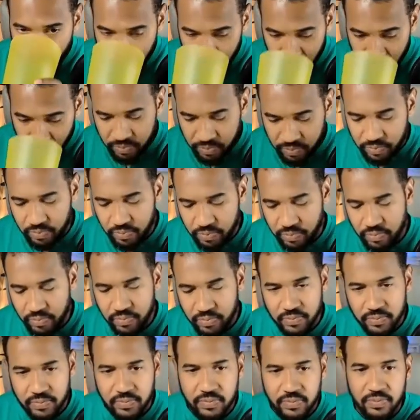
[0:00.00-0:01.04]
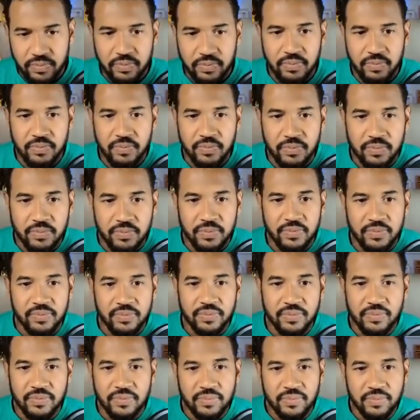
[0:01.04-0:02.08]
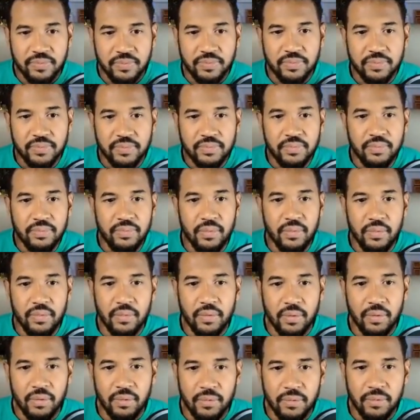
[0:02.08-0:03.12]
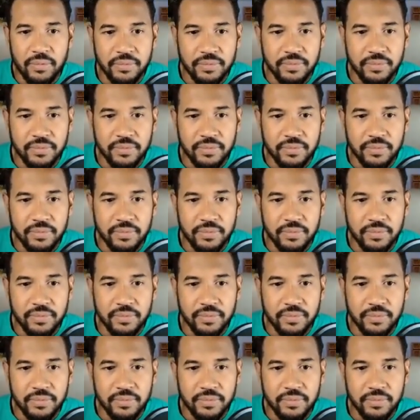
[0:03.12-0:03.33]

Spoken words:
(not speaking)